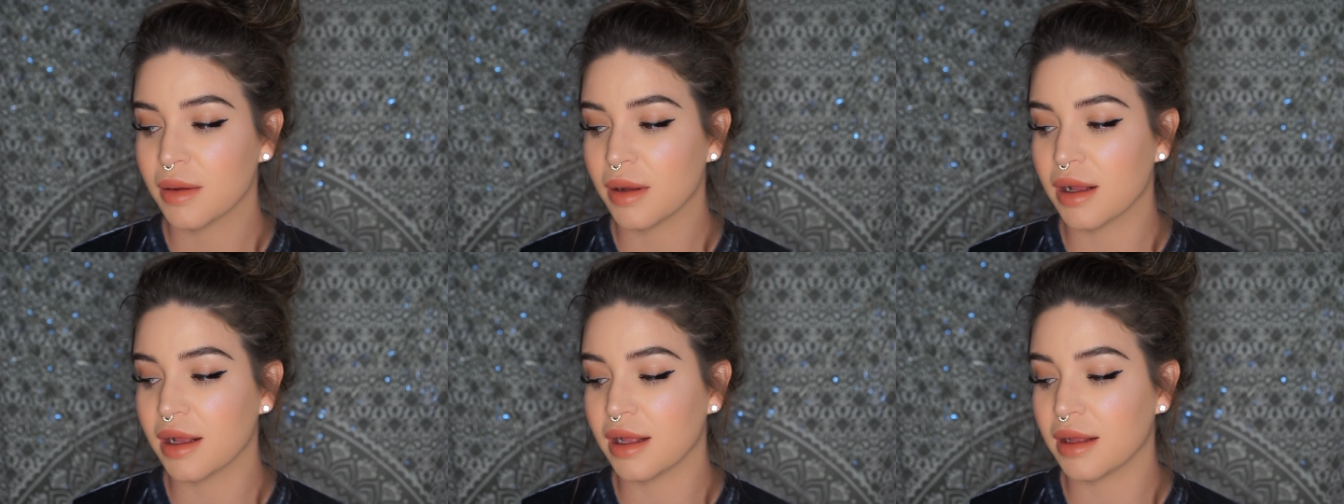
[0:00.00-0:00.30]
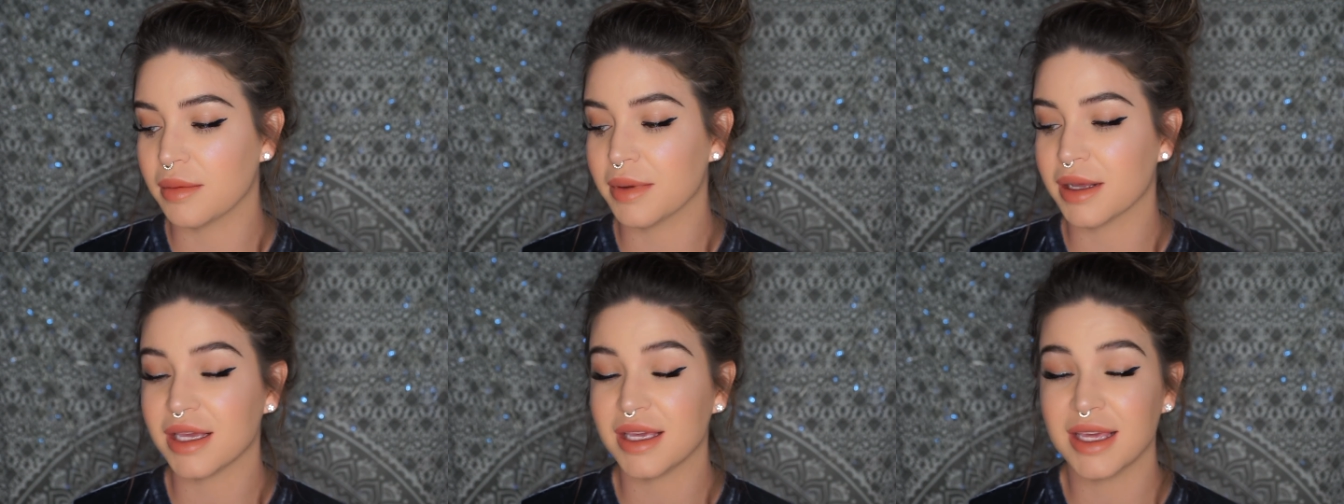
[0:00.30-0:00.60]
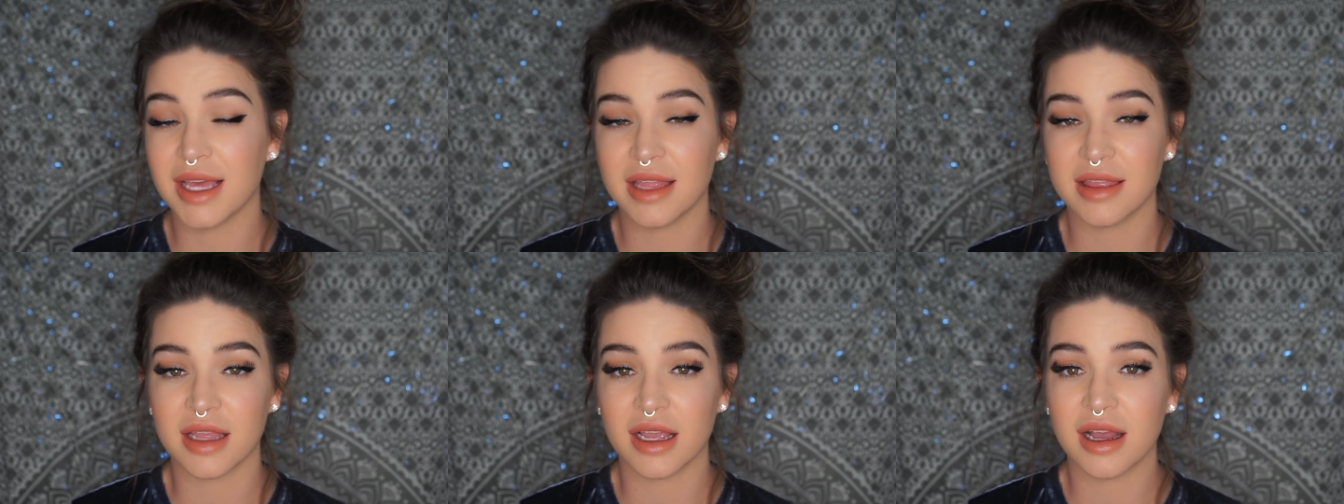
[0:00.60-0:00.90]
Um,
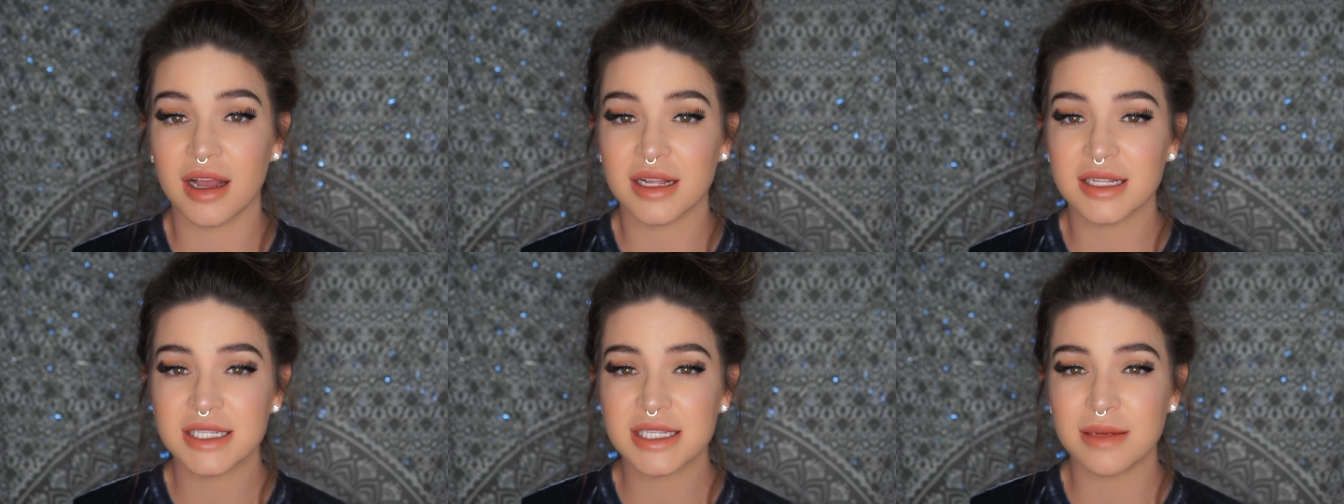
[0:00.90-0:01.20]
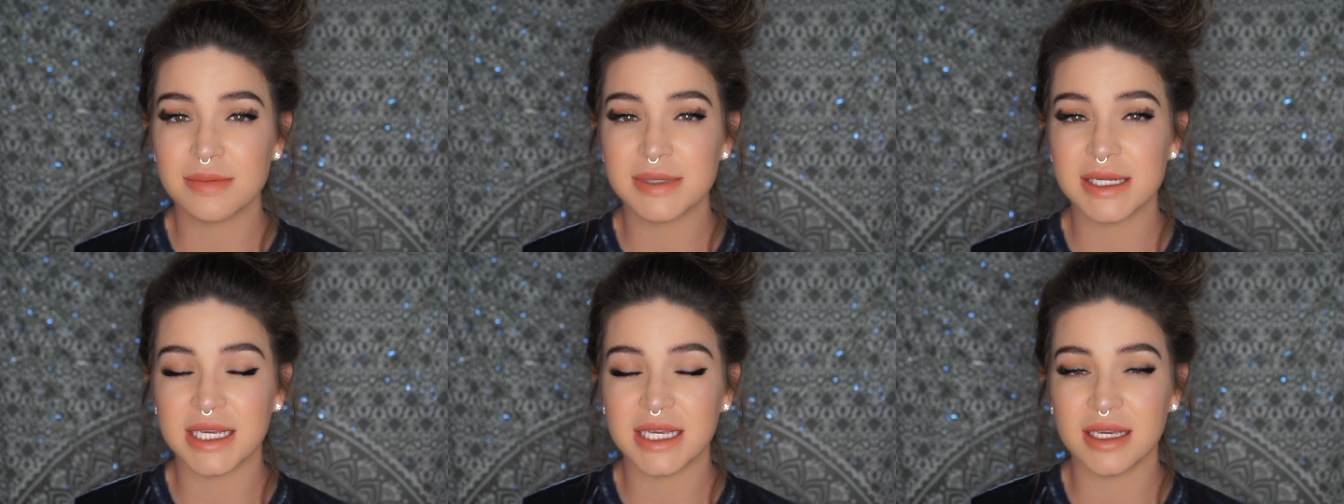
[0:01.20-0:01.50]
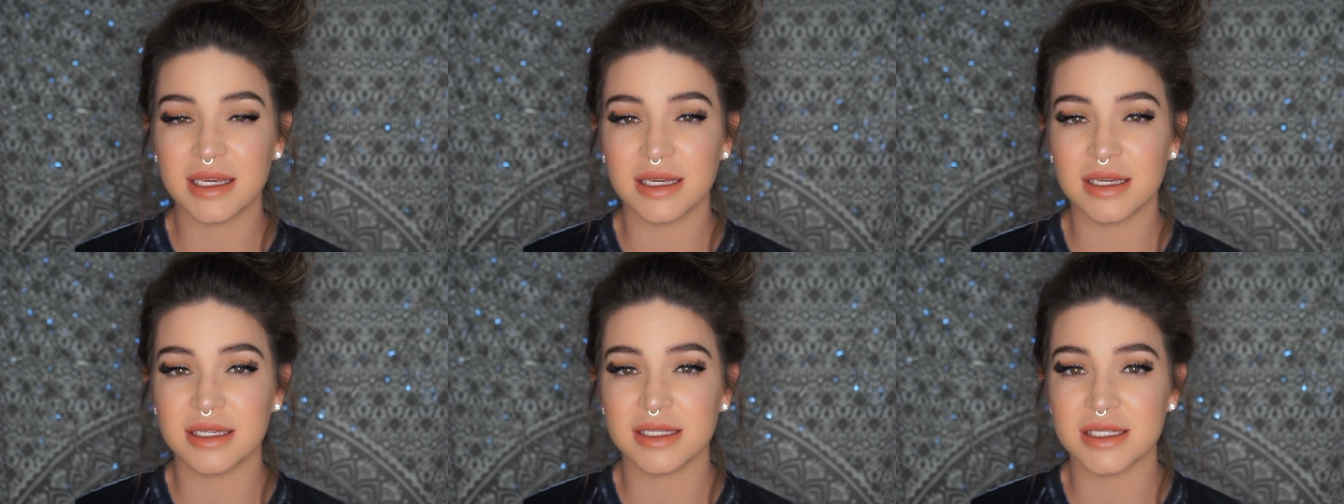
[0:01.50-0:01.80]
again, the concept
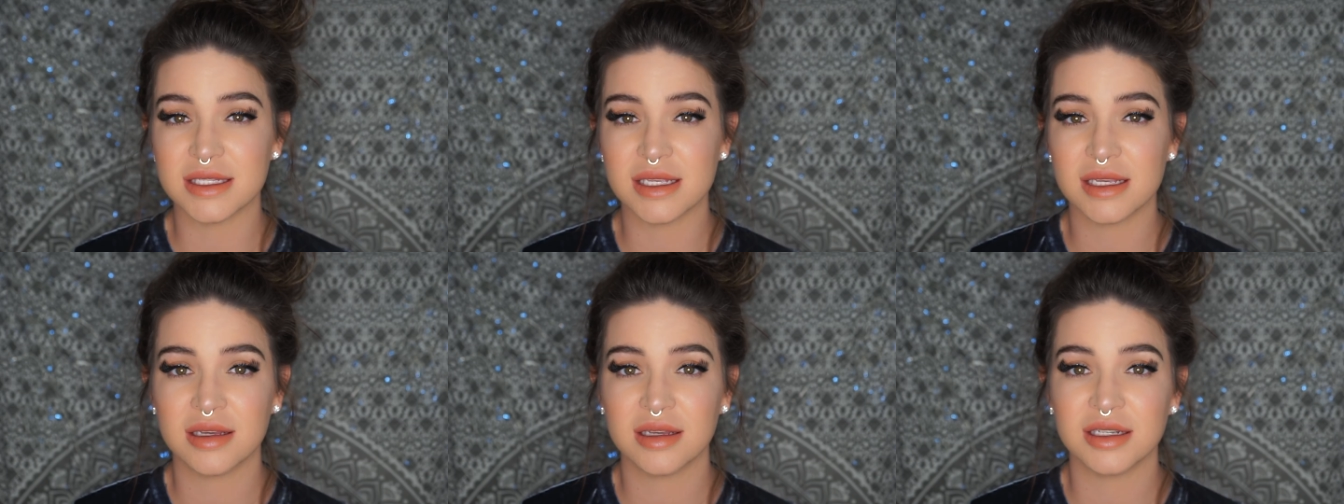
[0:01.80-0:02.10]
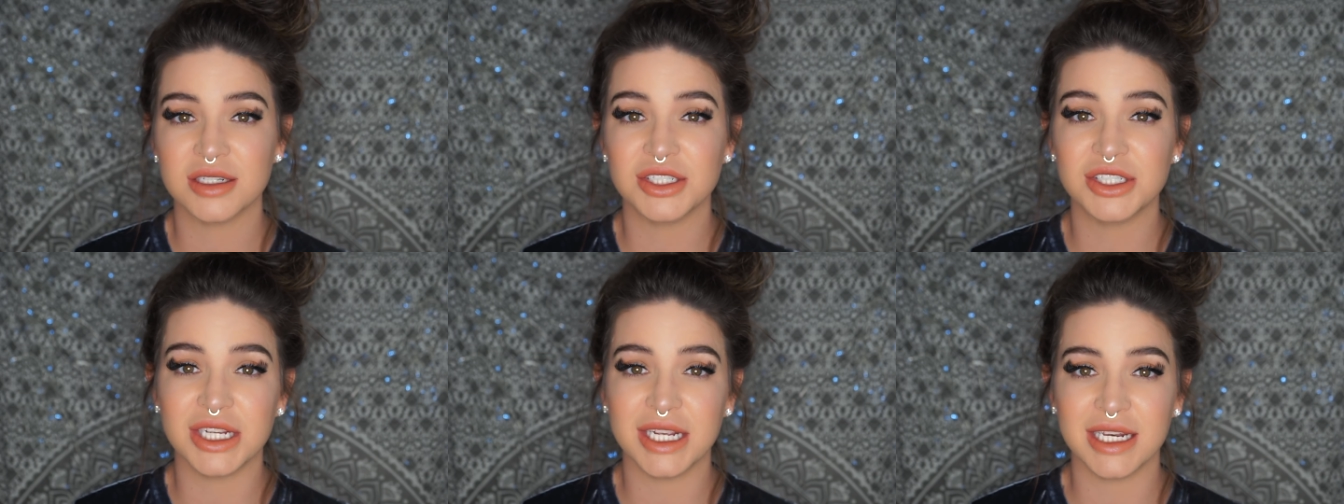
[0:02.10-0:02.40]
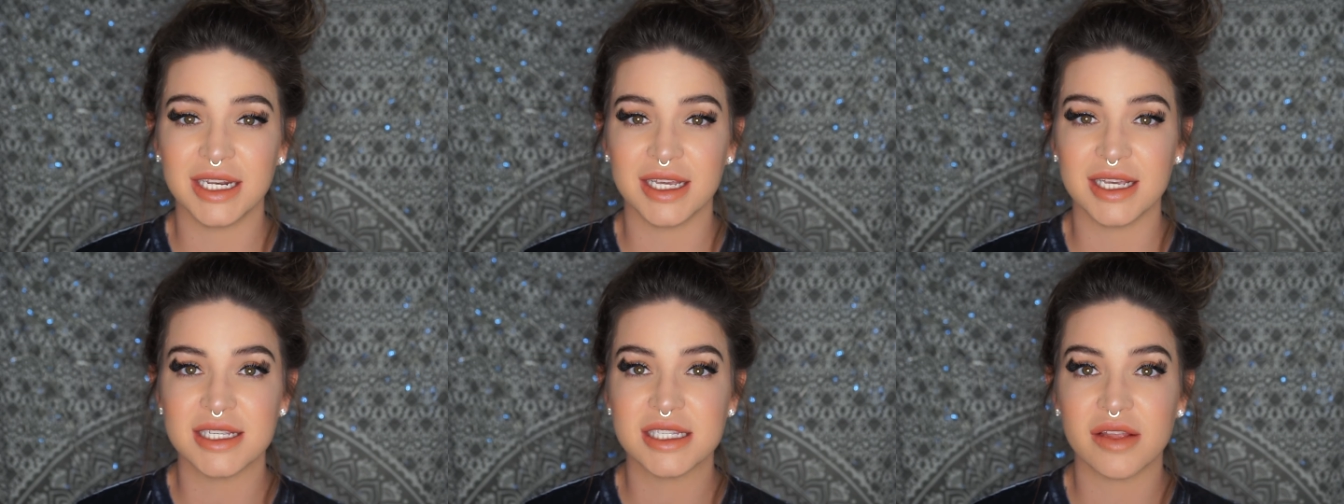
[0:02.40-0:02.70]
is
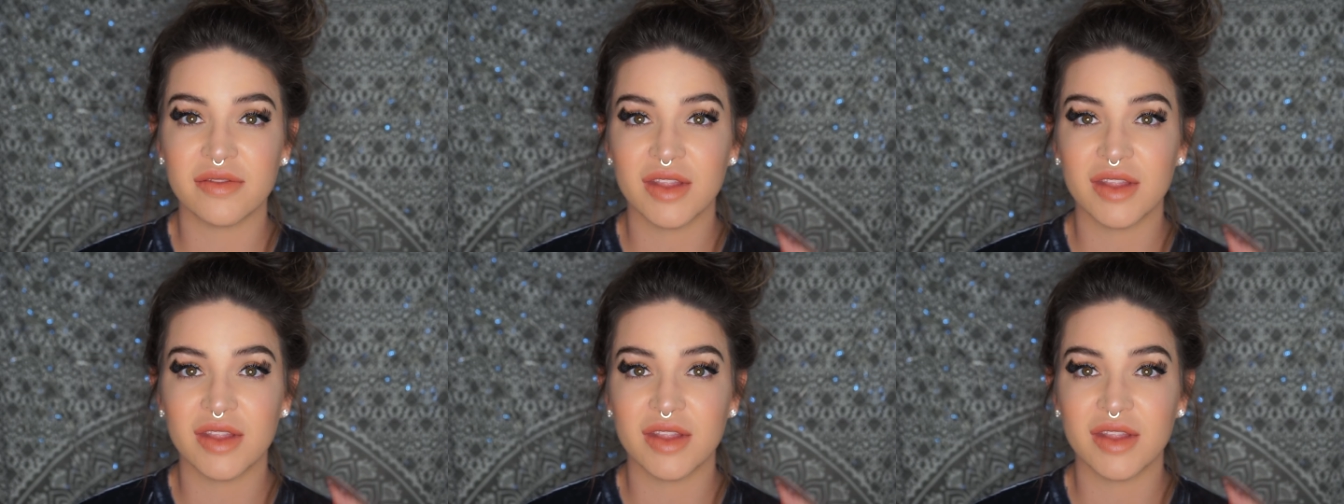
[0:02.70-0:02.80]
genius.